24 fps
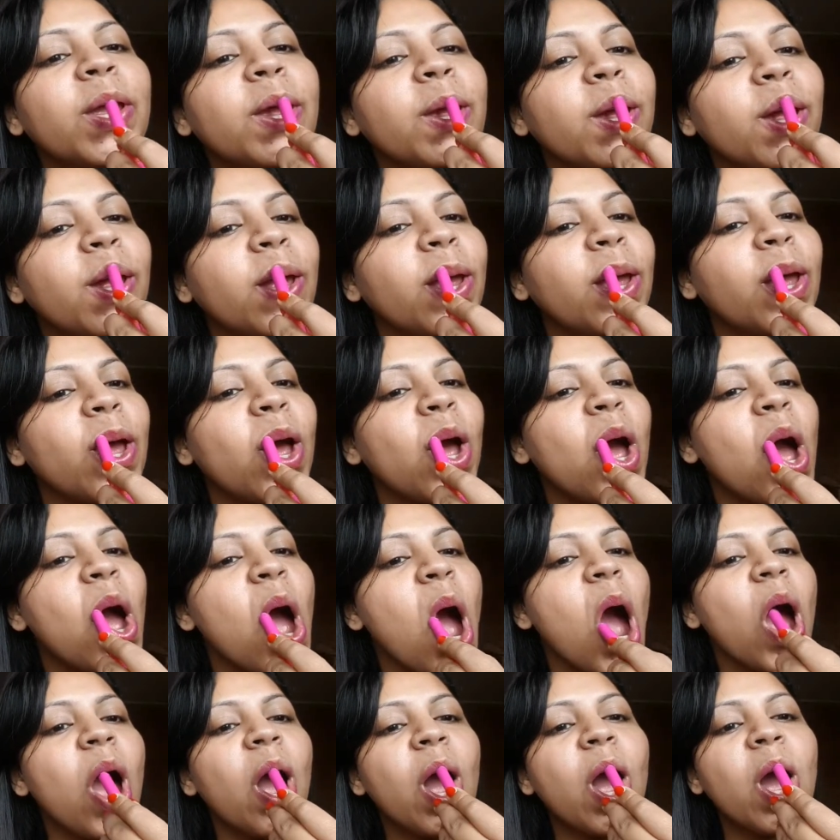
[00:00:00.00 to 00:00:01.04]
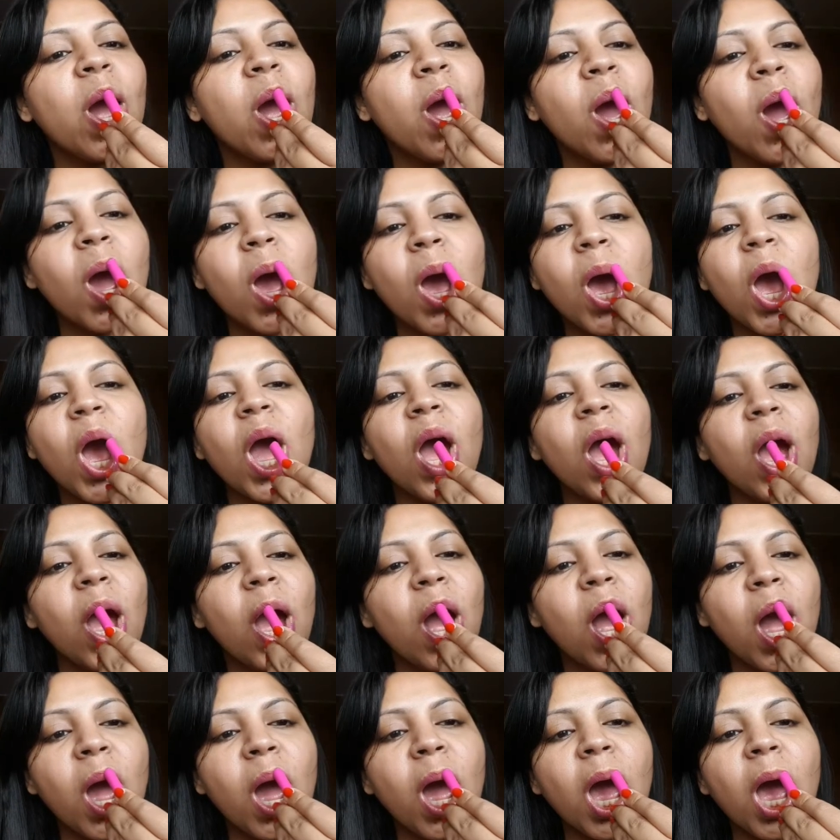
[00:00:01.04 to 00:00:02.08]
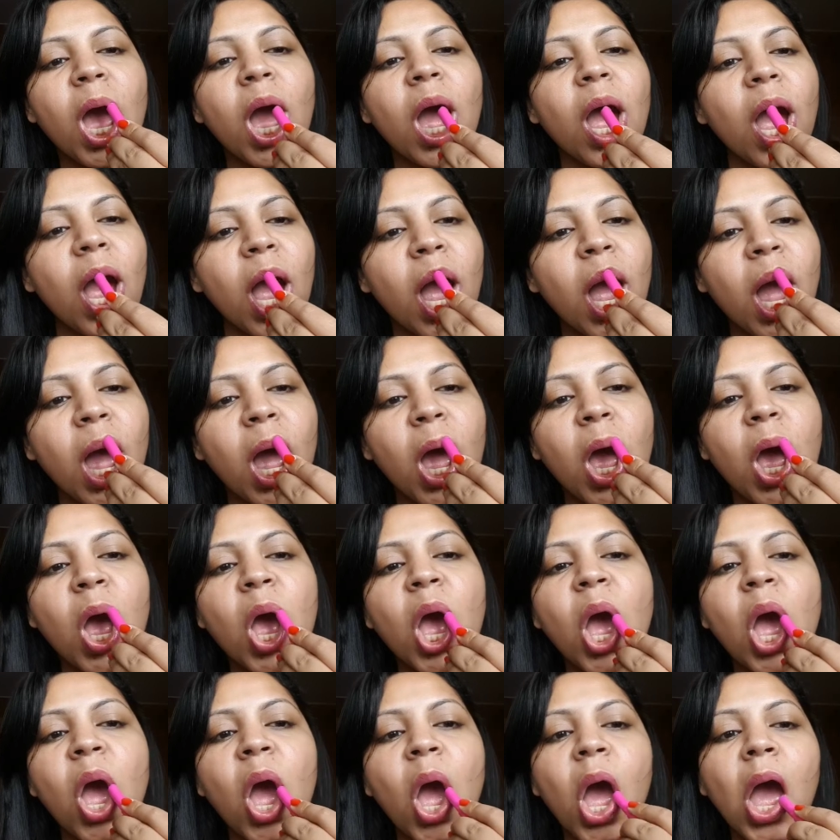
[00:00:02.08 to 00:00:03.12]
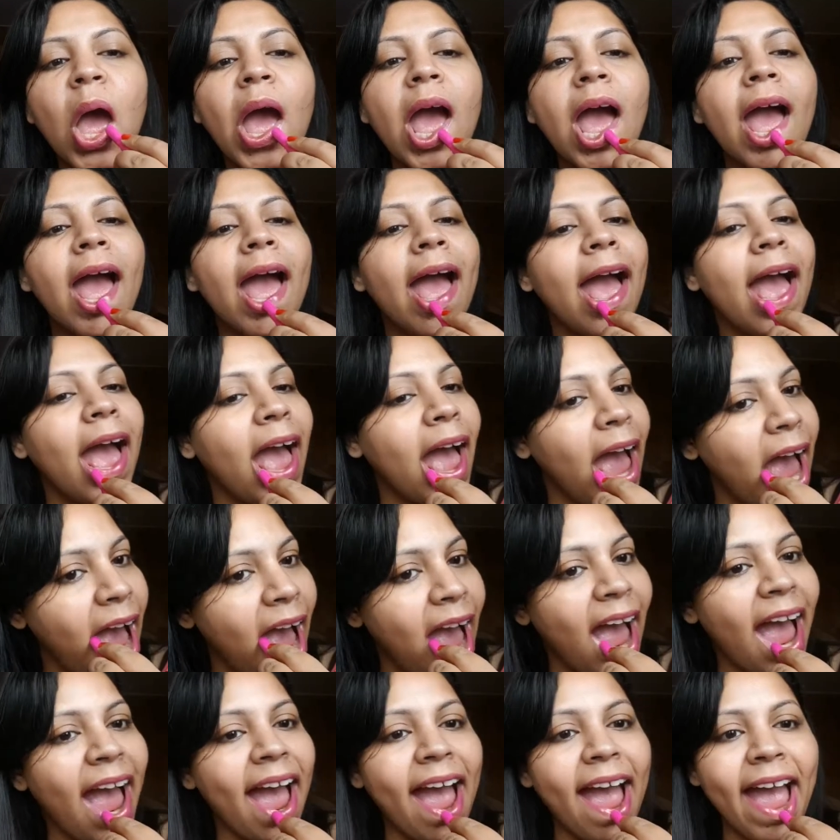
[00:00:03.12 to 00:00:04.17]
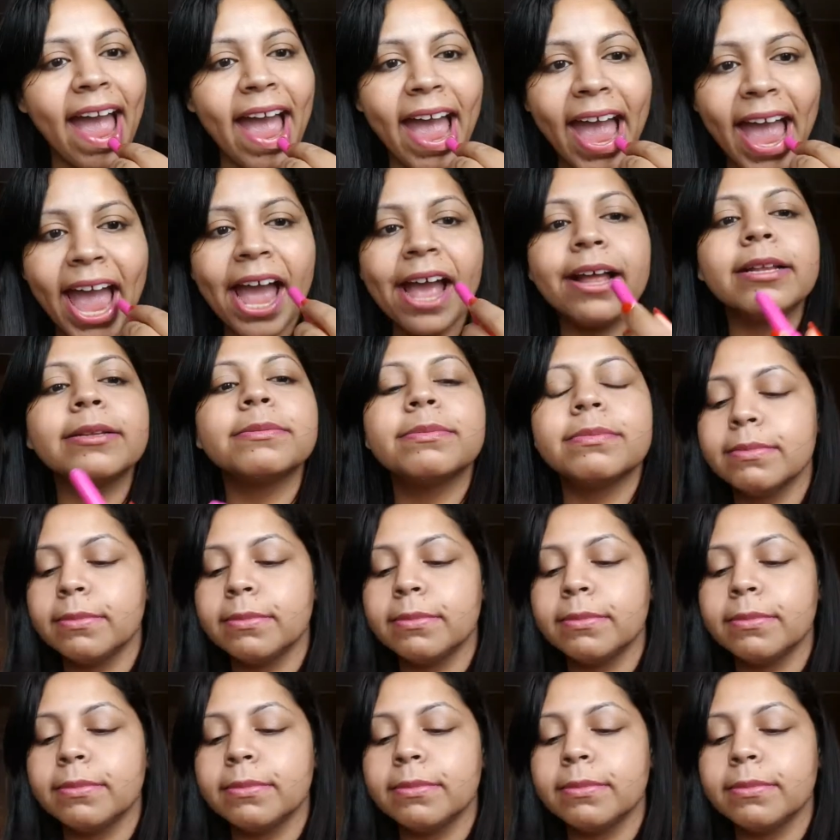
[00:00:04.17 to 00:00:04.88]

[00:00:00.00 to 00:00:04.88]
Anyway, so now I'm applying my Maybelline baby lips on my lips so that they're all